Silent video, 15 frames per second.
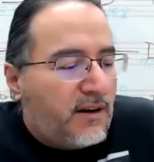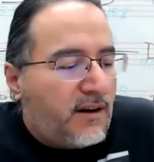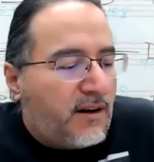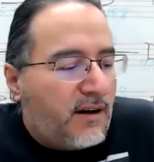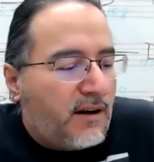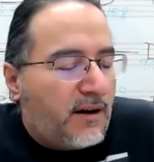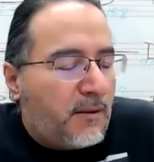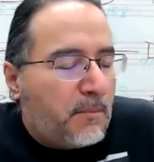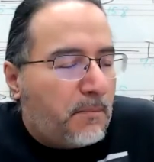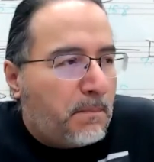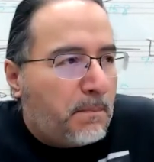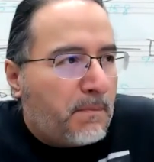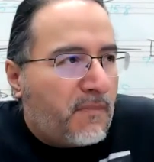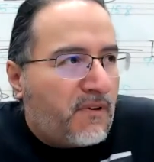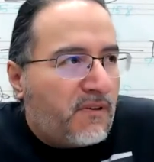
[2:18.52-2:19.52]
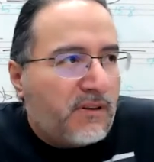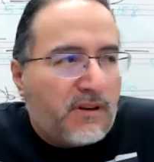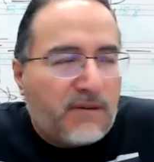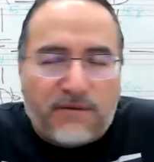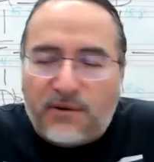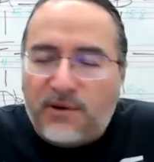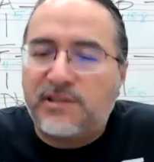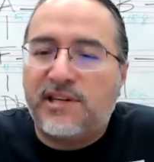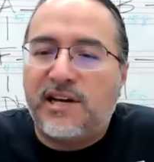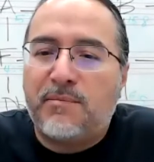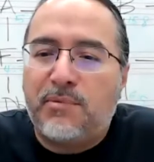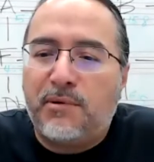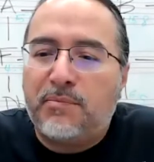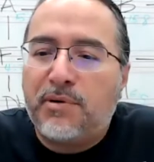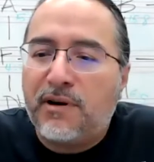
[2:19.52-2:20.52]
For
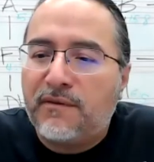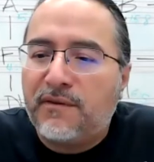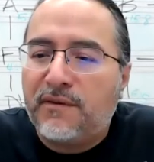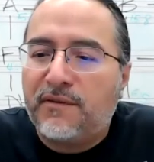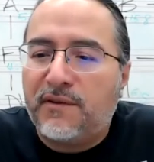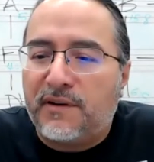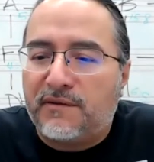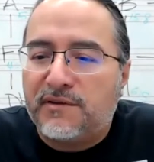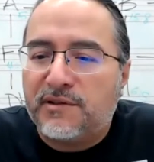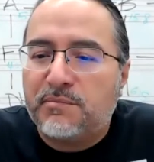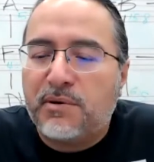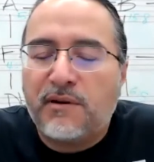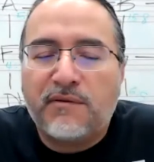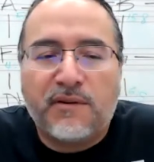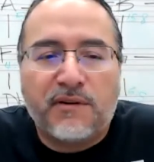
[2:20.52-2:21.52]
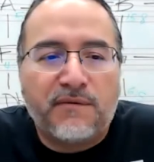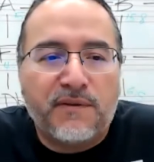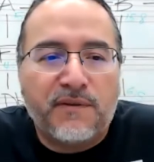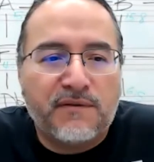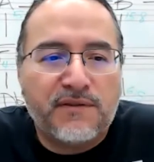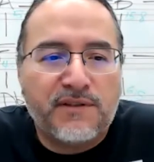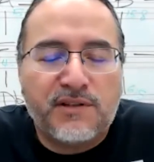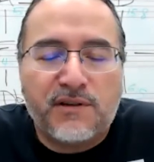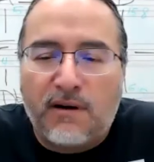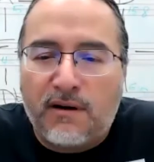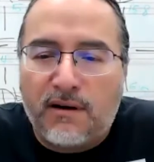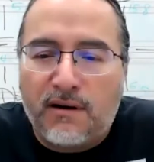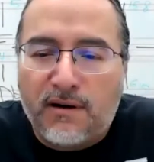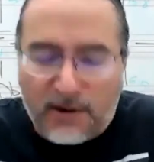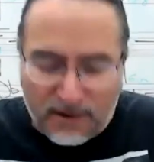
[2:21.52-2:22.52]
example, perfect fifths. Perfect fifths
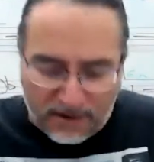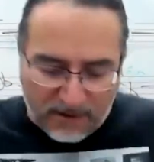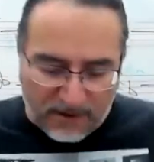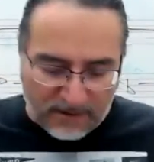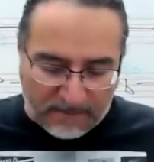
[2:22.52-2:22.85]
are,